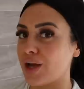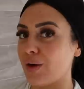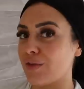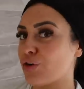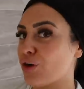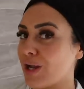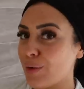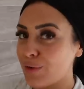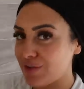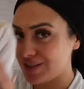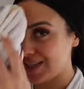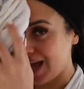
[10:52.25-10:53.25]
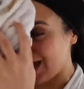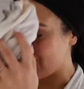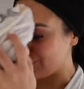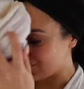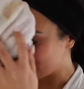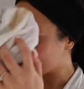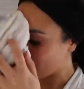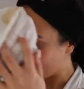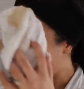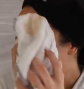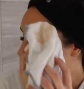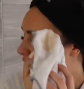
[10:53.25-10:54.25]
I've got a little bit of a tan, which is
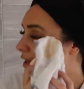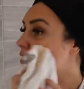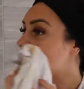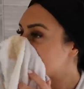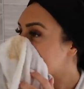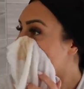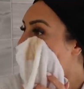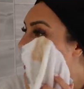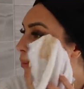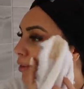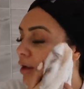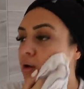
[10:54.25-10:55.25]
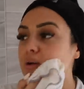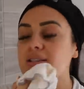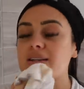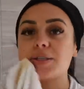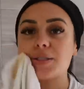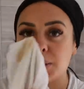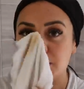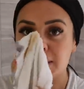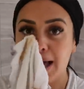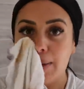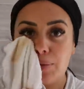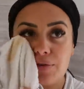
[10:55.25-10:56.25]
quite nice. Um, I always like to use
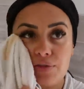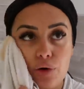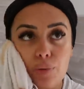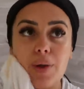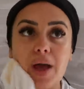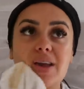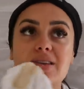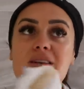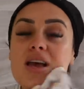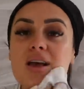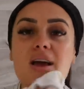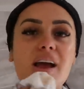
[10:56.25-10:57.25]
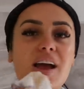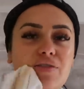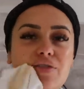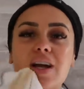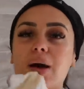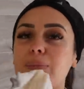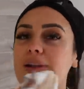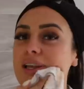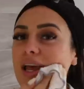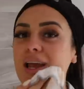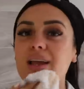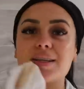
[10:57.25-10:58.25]
that before bed every couple of
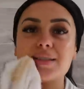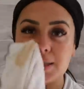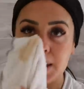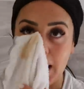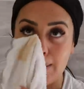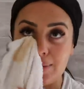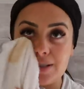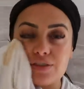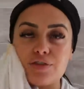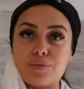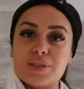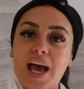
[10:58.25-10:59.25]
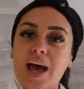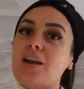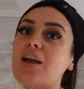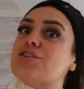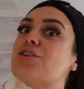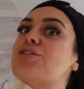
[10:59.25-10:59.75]
days. Um, it's from Tan Luxe.